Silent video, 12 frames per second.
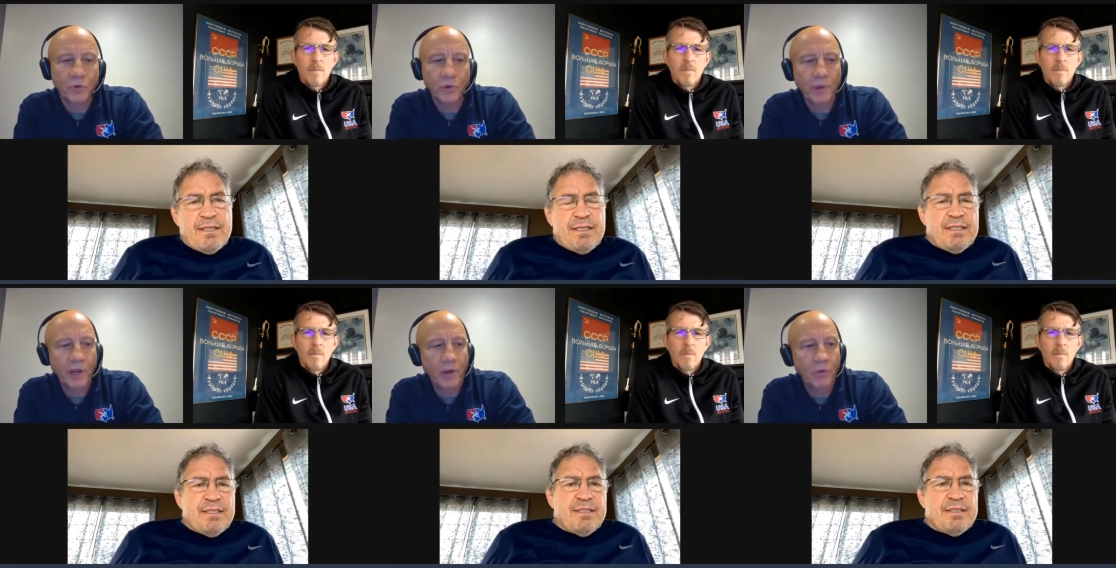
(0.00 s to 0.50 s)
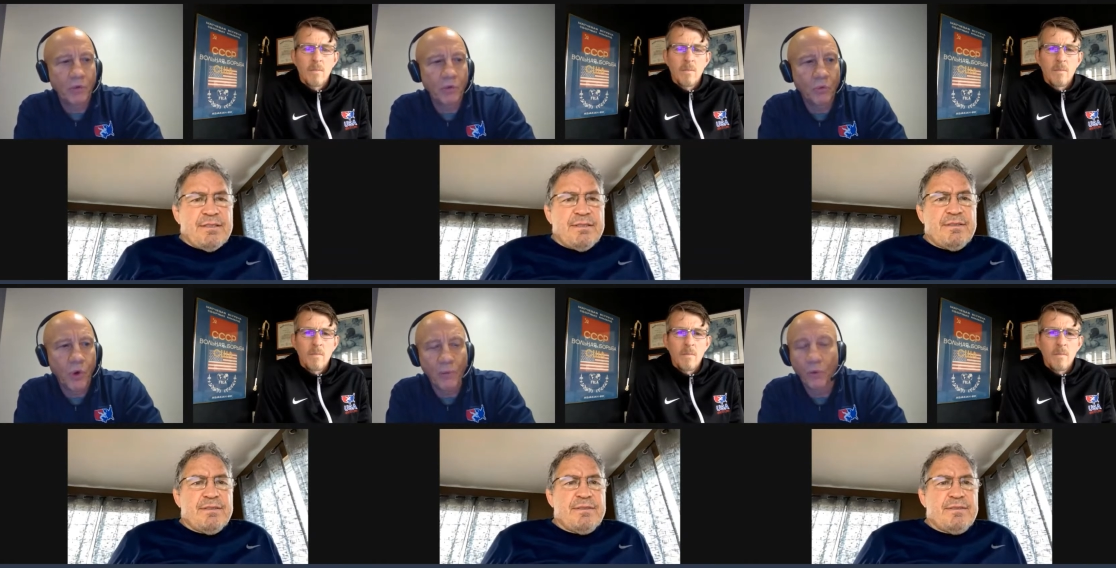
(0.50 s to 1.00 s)
Speaker 1: would be,
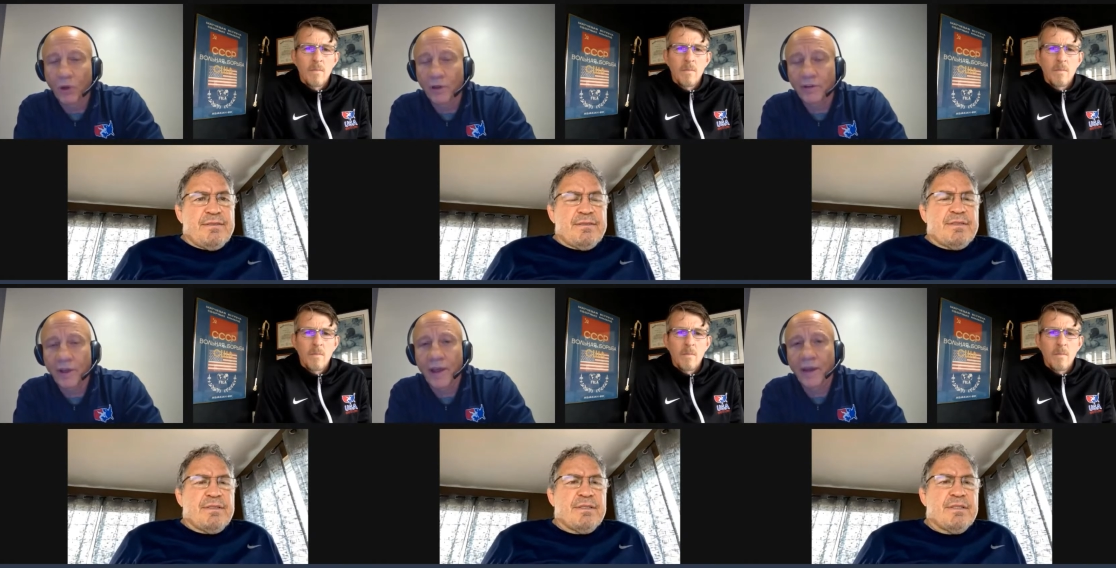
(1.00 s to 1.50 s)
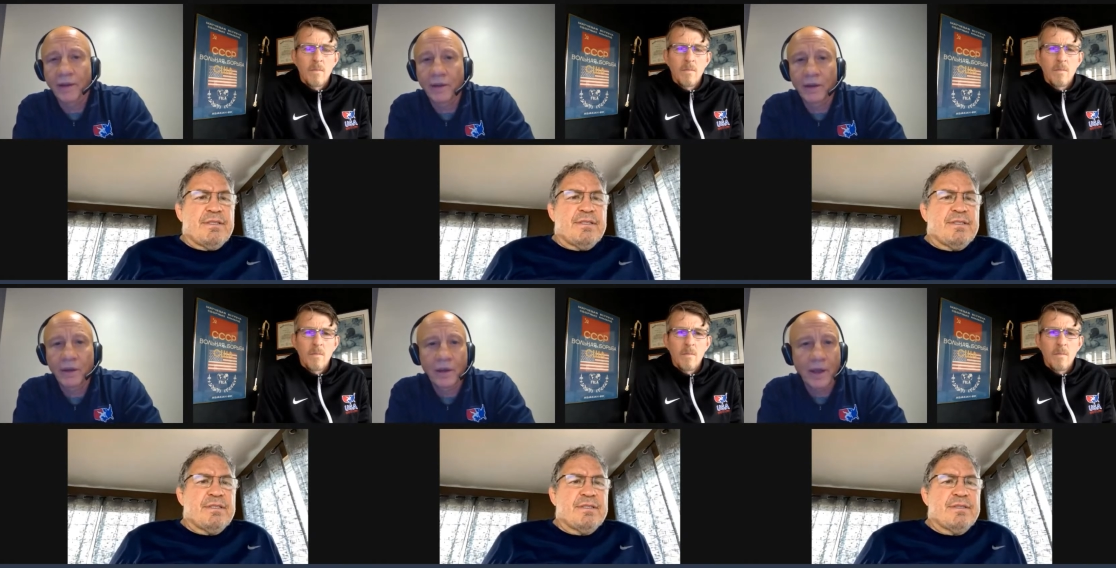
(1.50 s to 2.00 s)
what will it take?
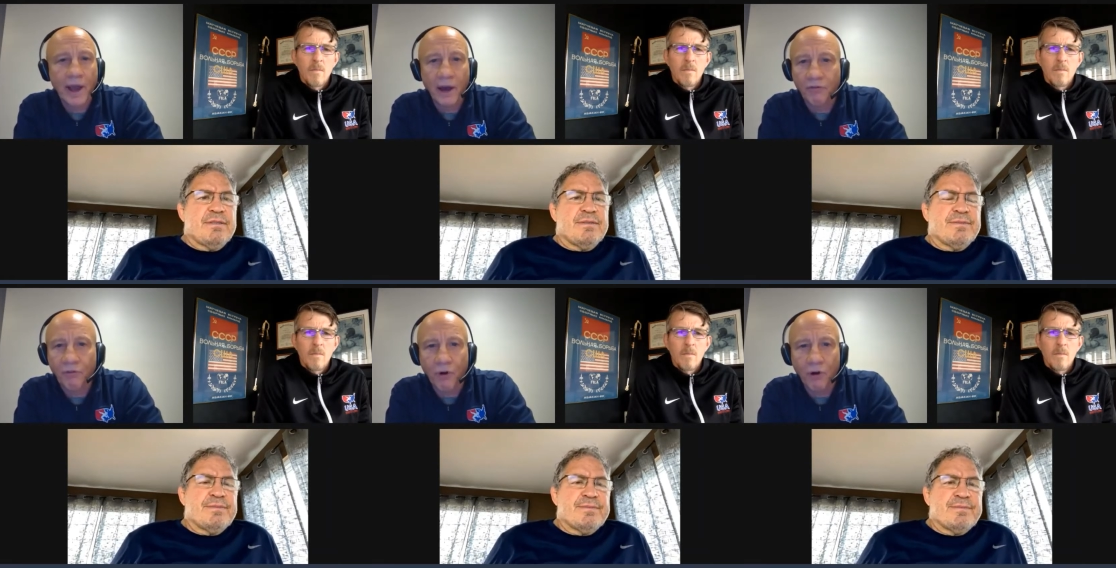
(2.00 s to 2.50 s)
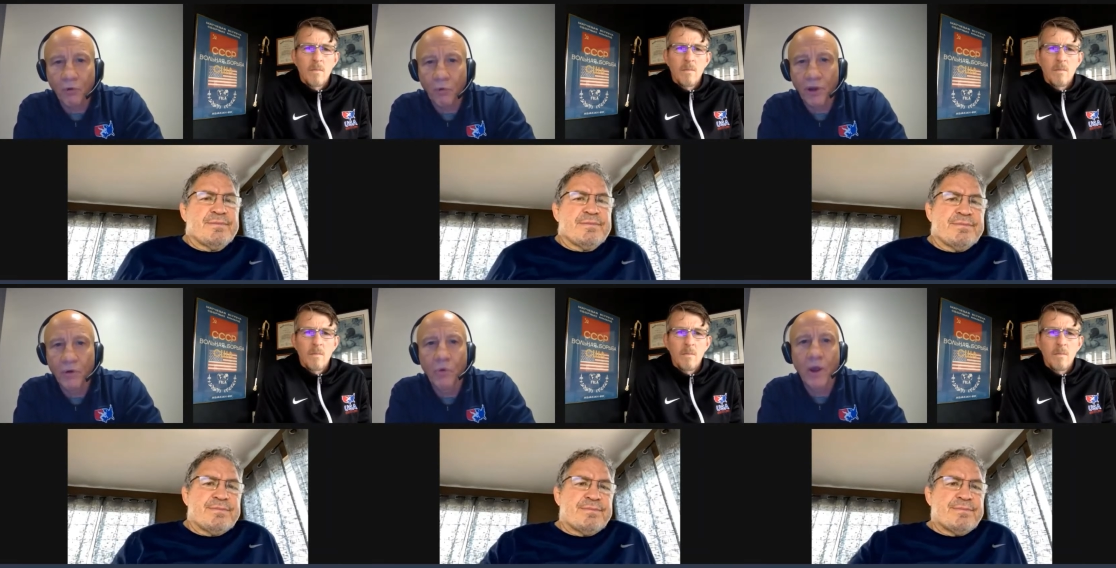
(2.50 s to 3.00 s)
How far are
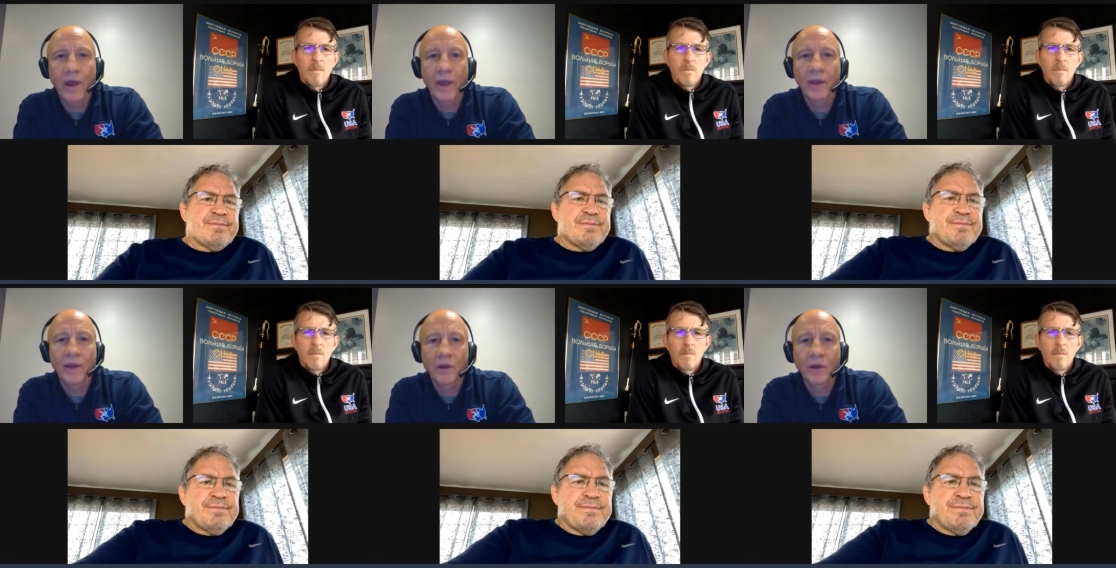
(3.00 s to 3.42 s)
we away?